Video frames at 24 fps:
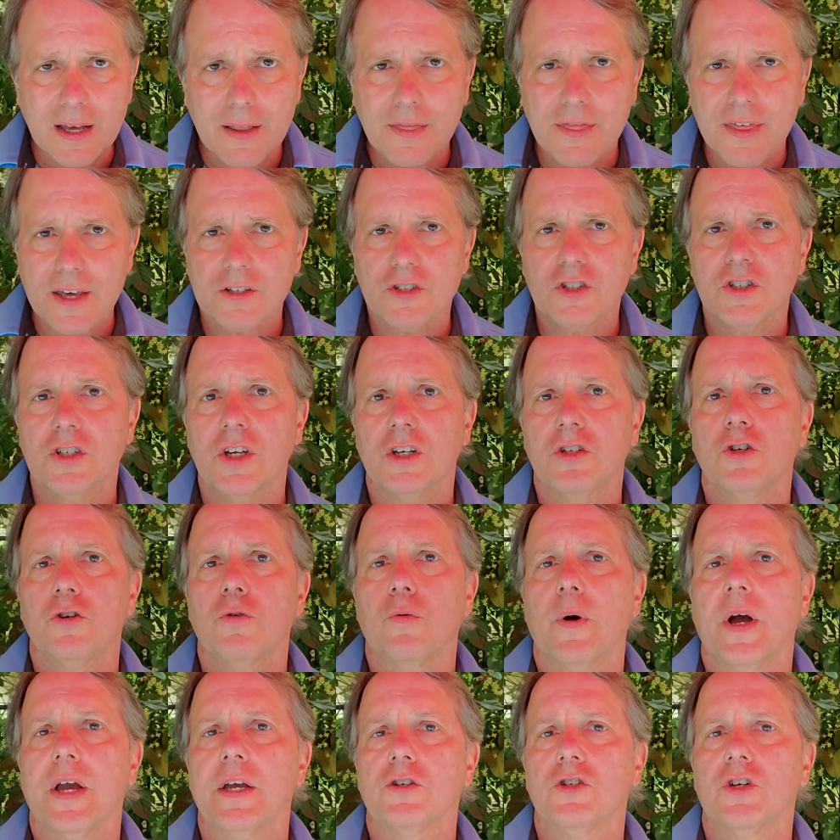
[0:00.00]
this
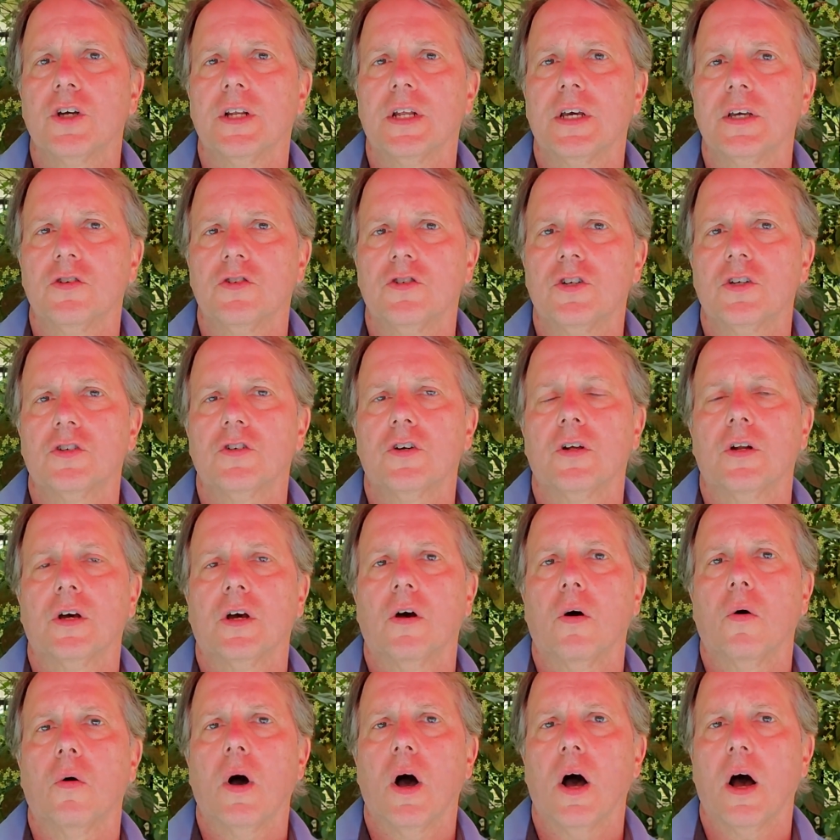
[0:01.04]
situation is just going to
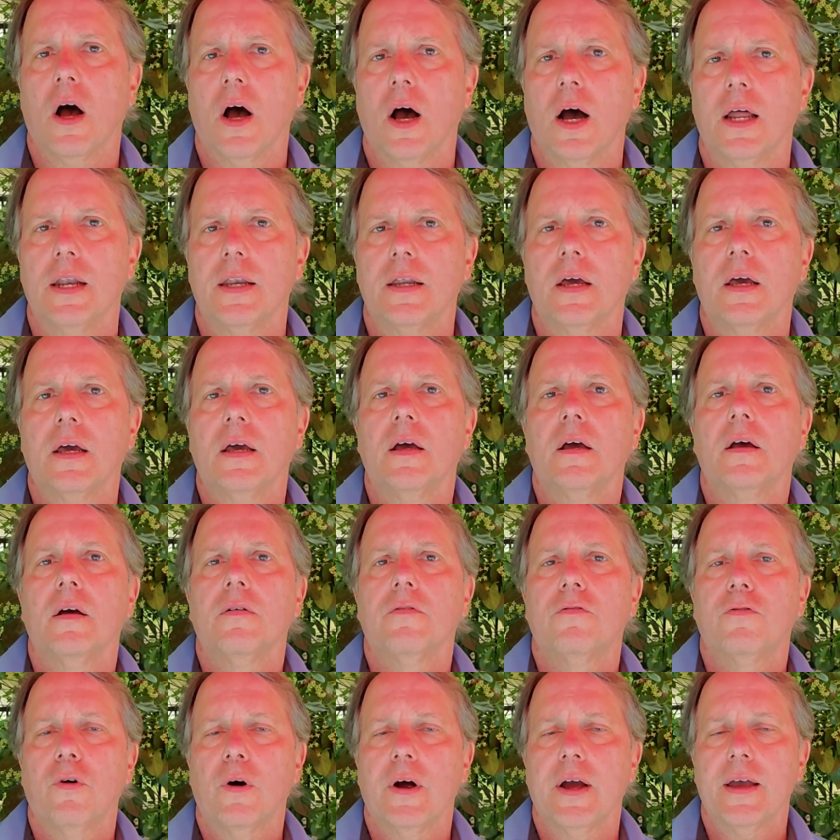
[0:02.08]
go on
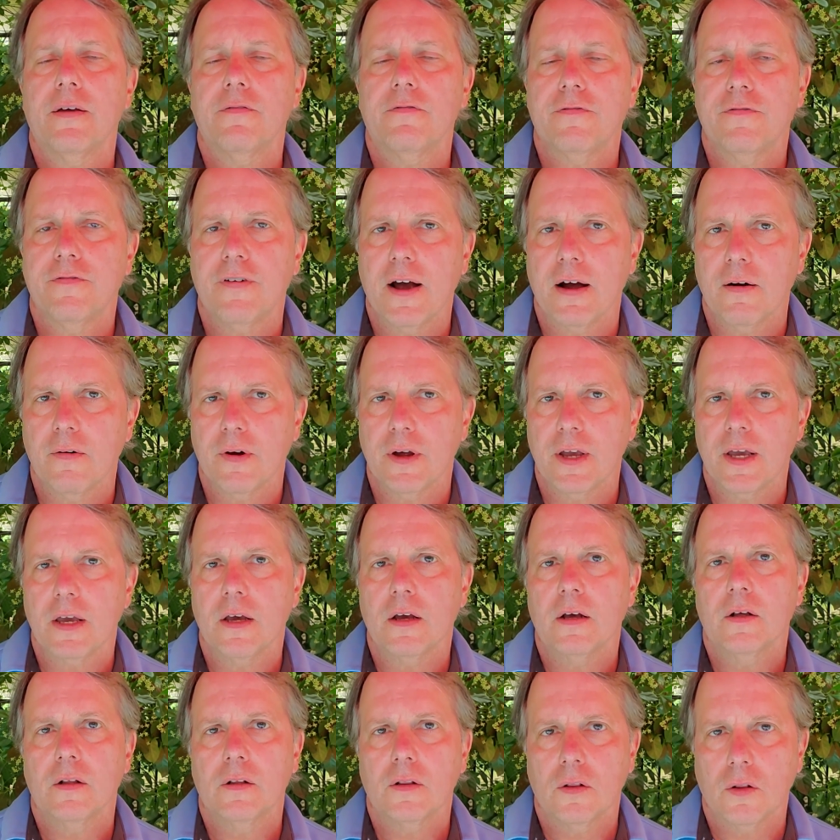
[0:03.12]
for a very
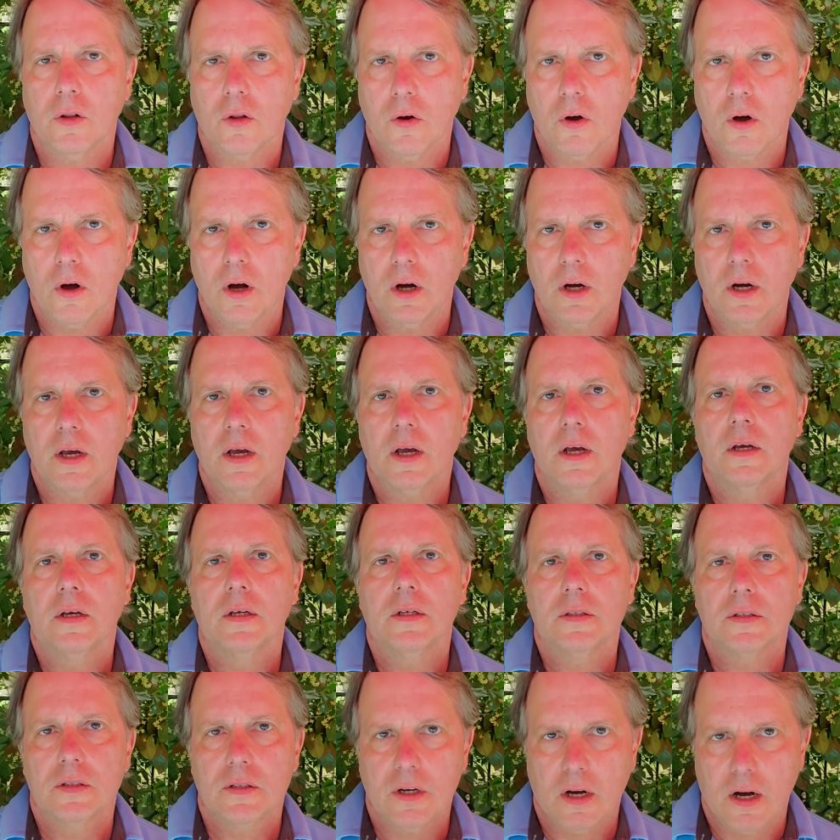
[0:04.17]
long
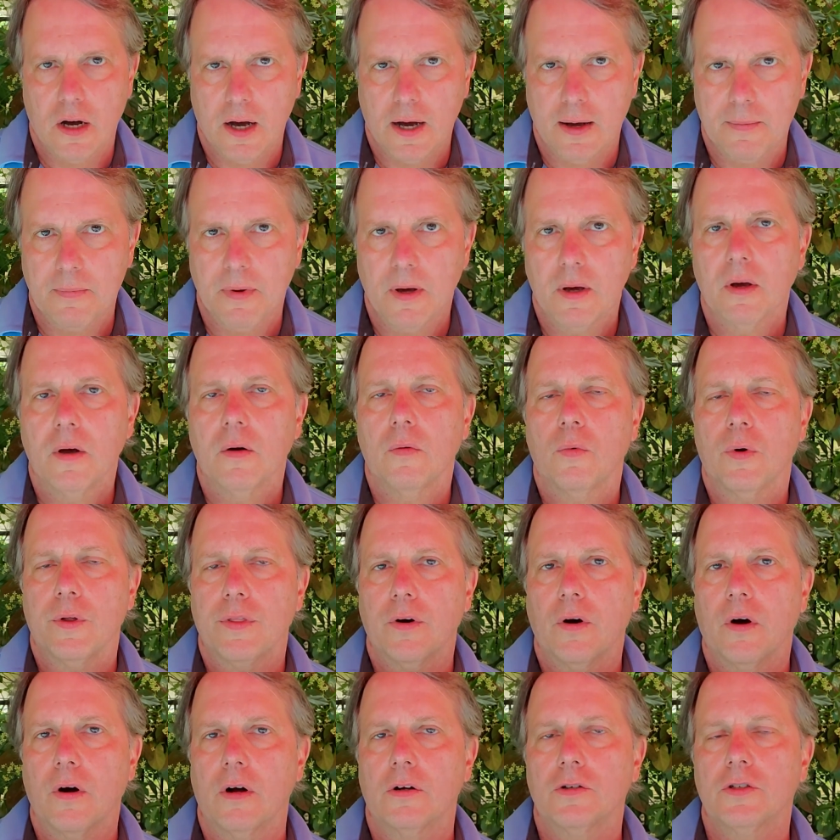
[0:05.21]
time,
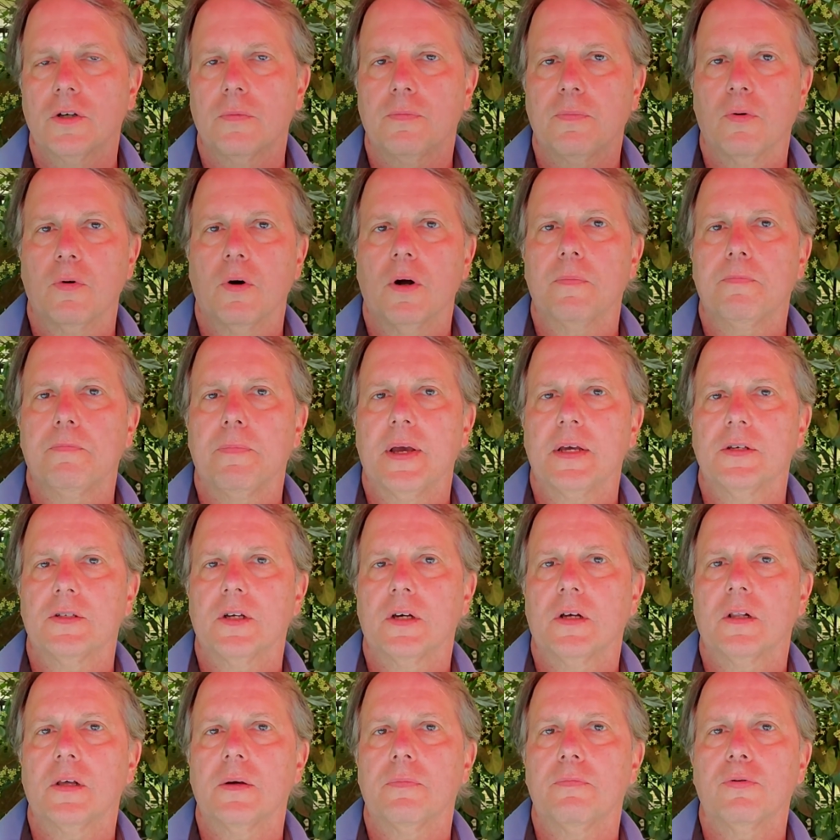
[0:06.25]
with our support
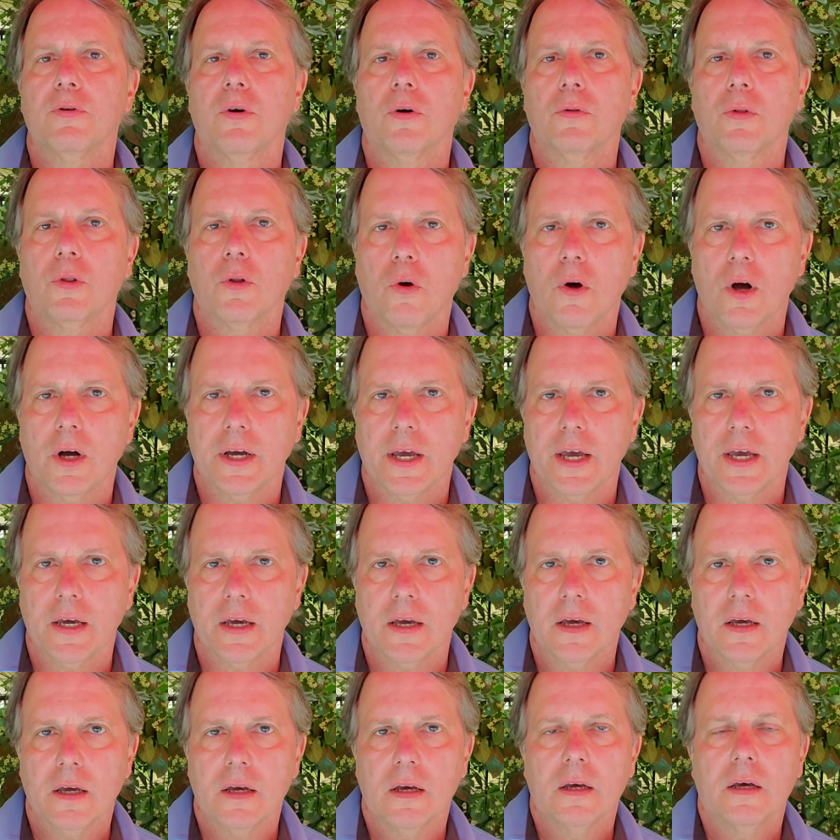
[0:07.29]
basically prolonging